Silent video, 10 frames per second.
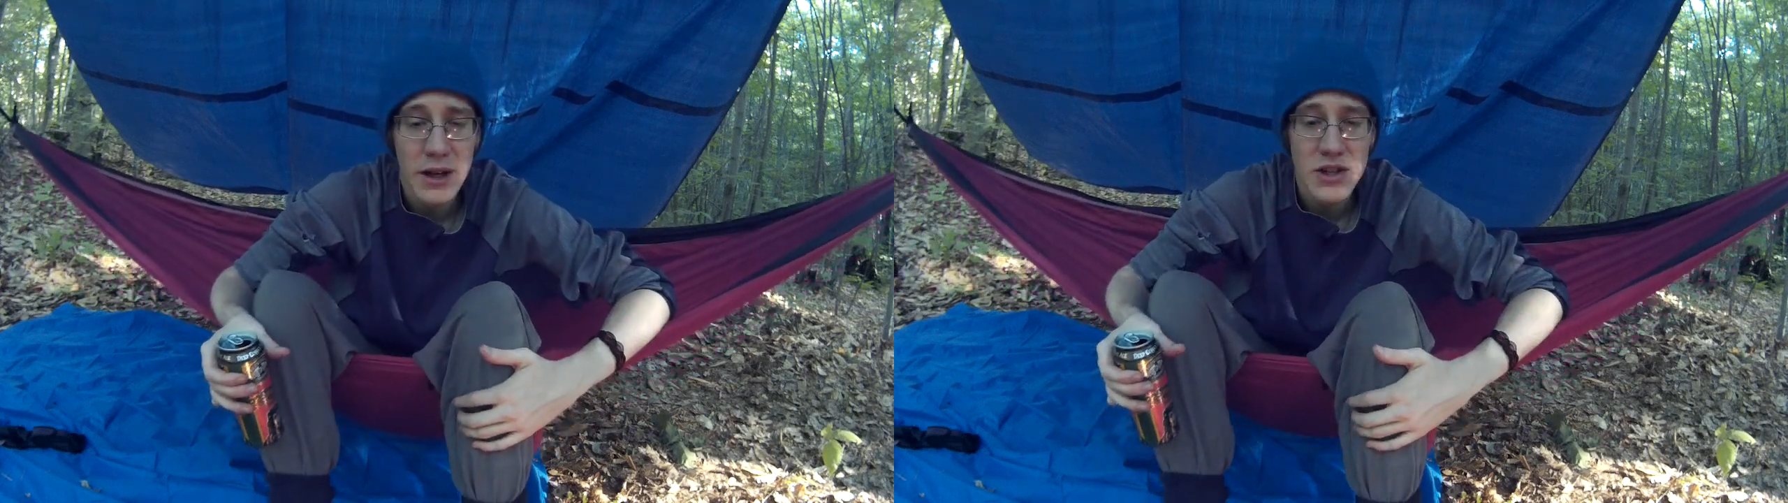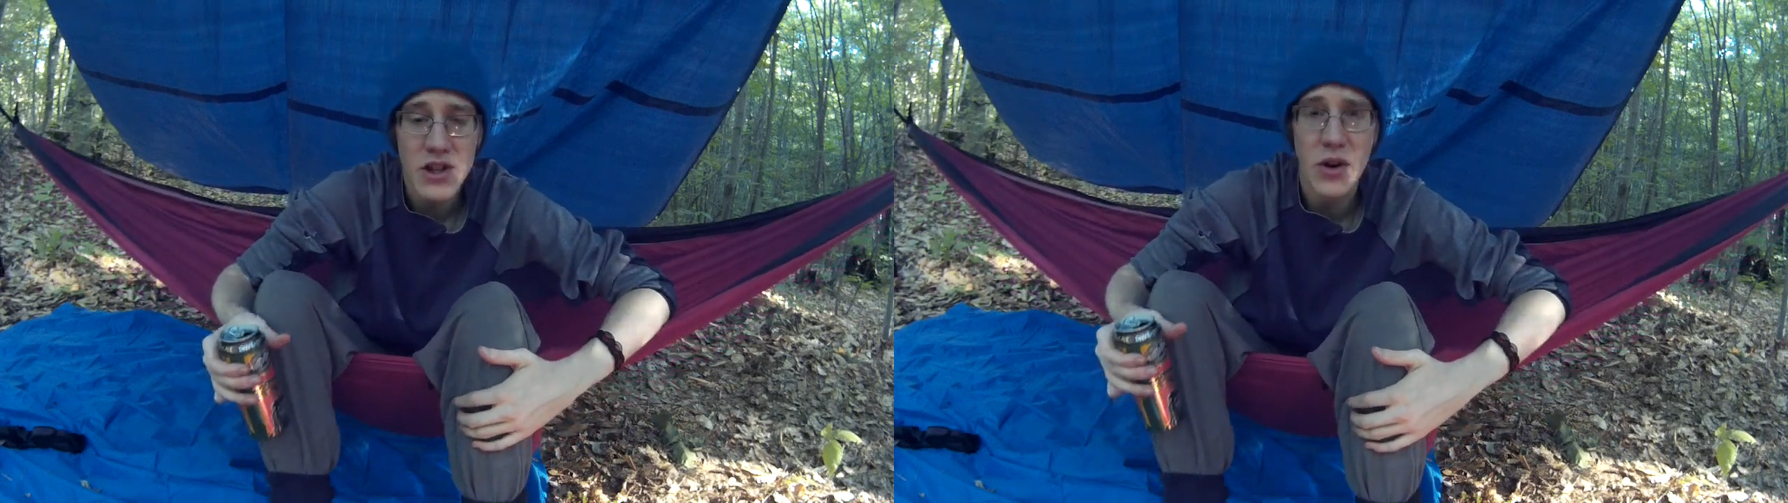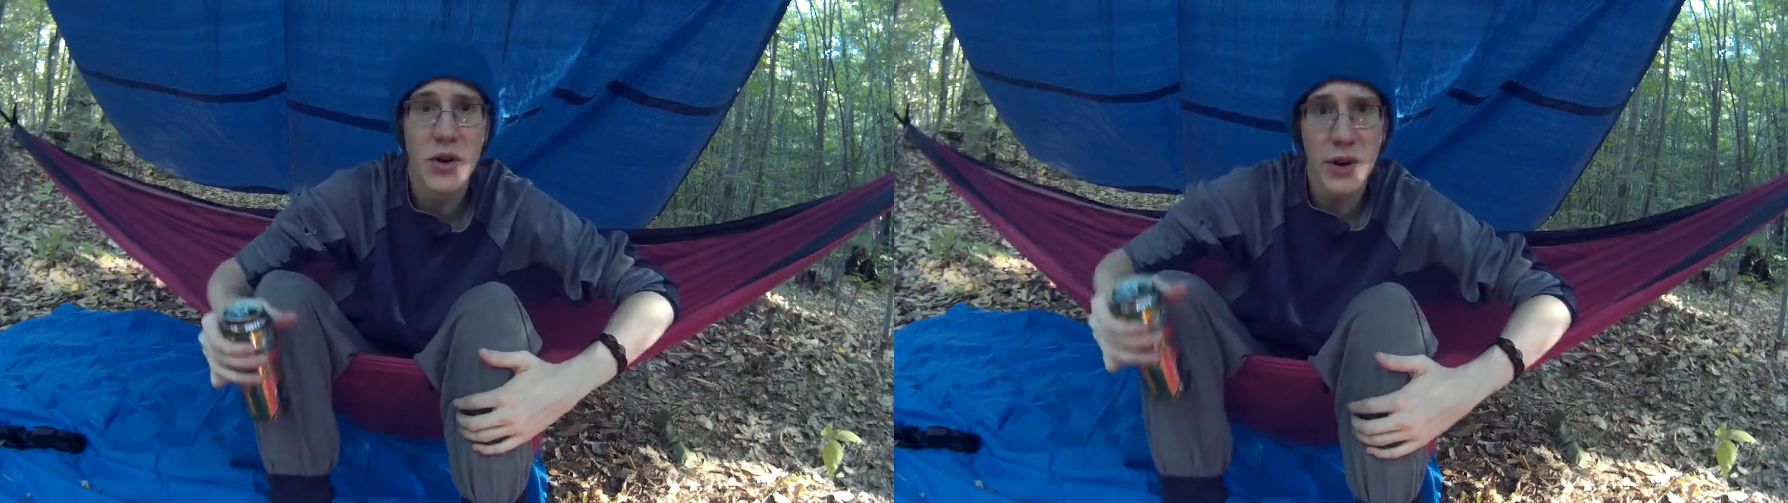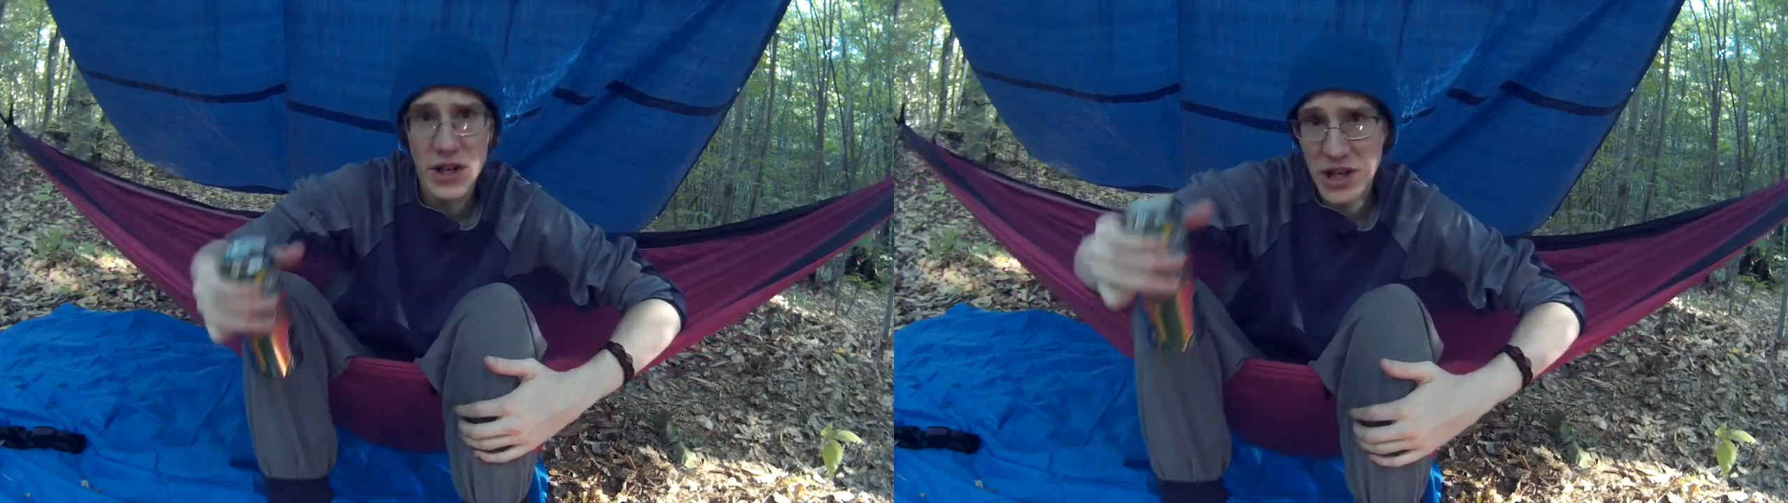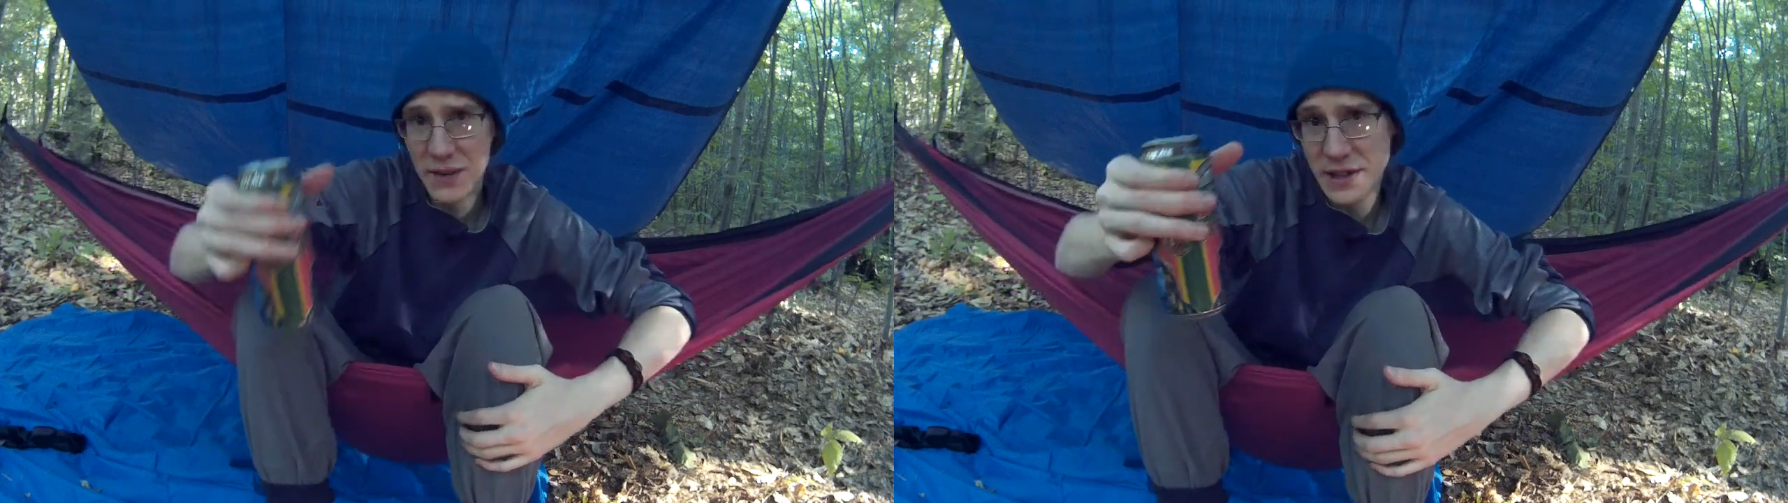So great
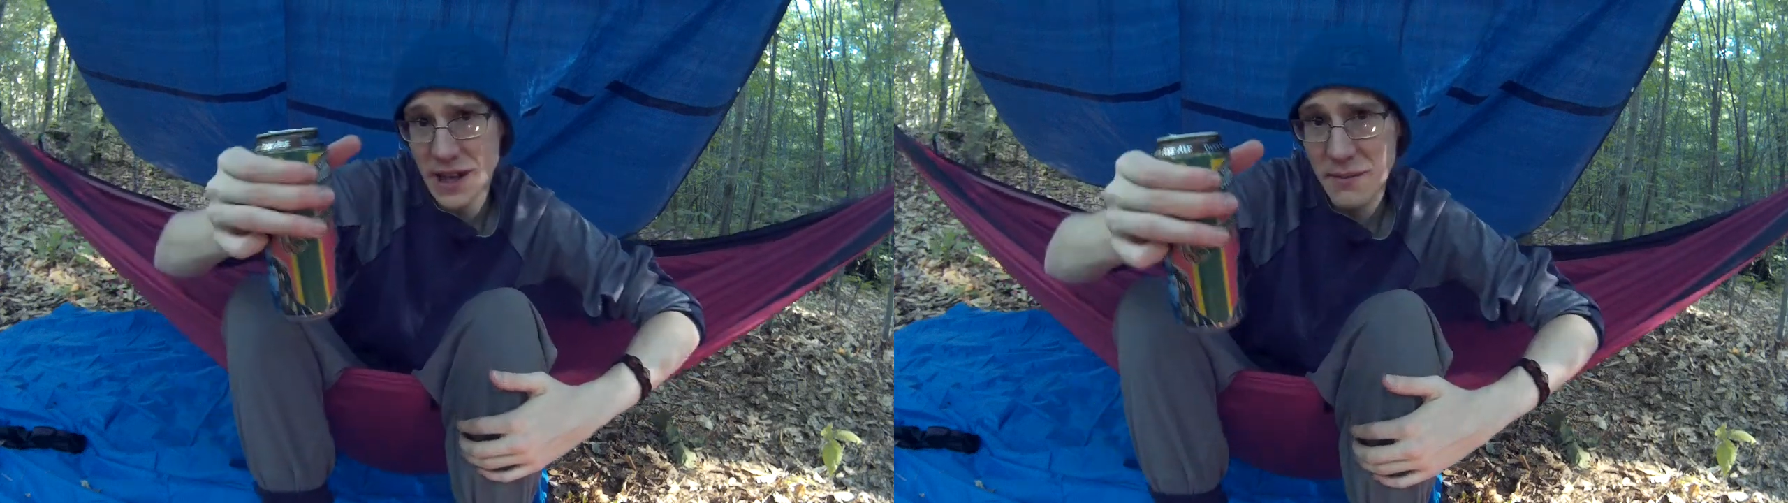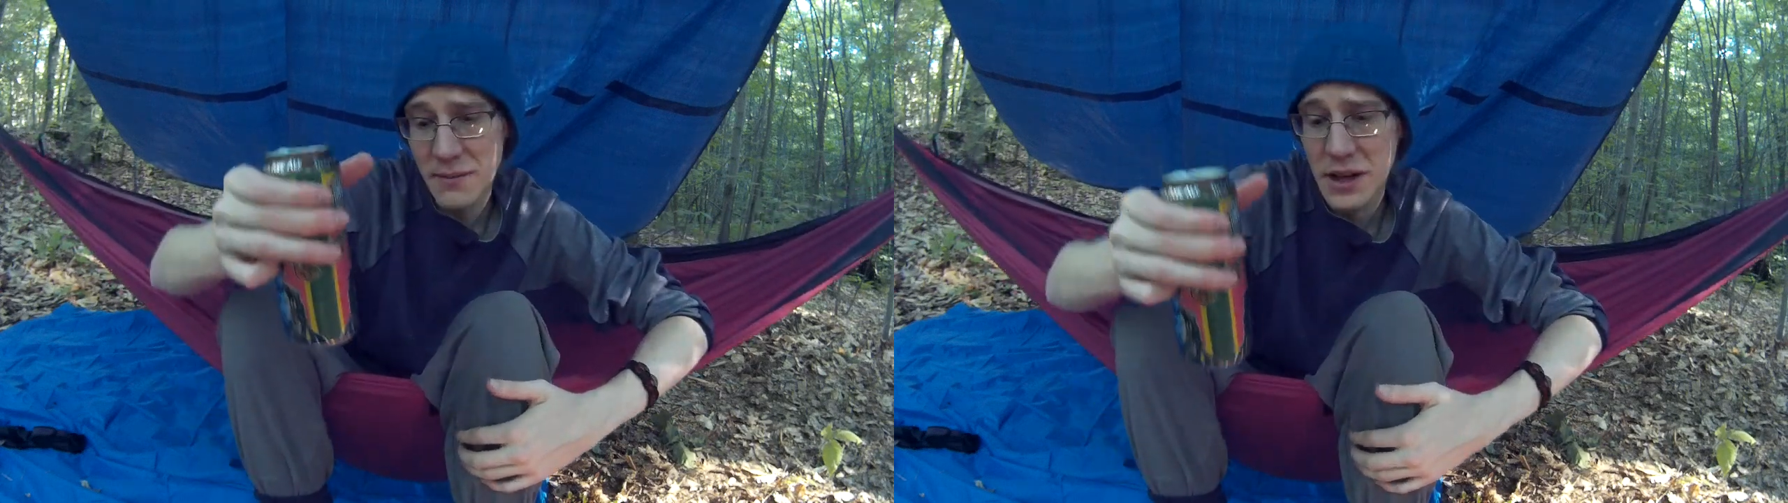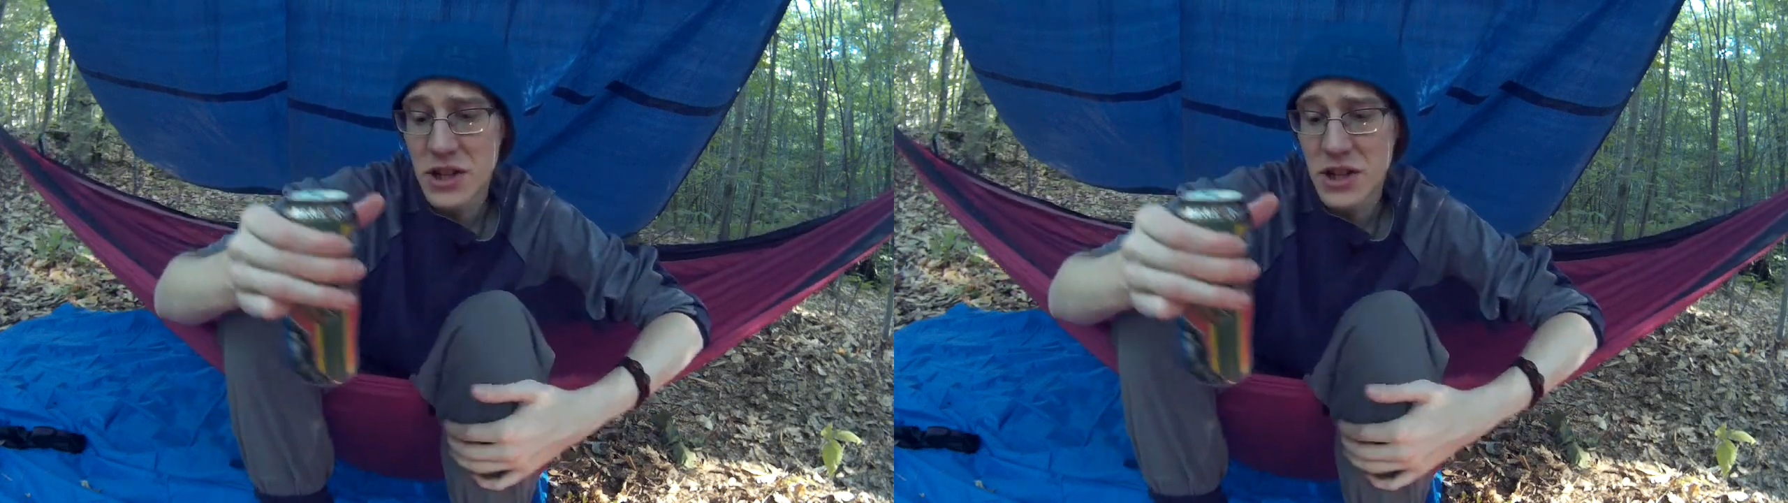job to him.